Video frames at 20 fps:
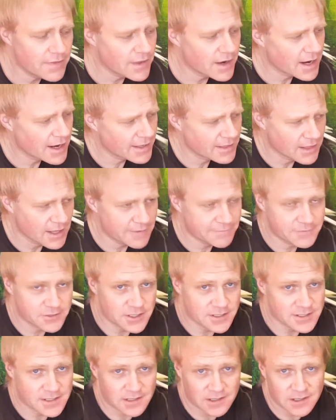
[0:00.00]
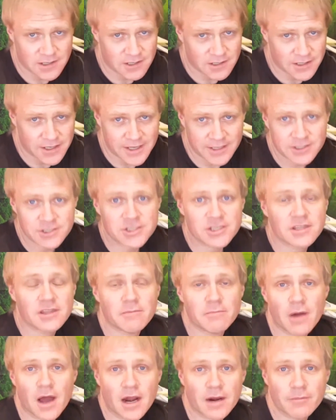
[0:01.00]
that I had left just a little inch in
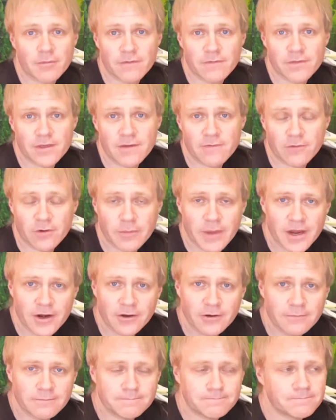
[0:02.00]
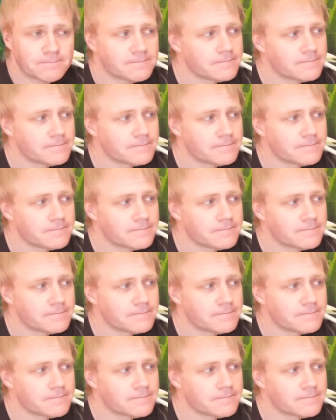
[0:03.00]
the bottom of the fermenter.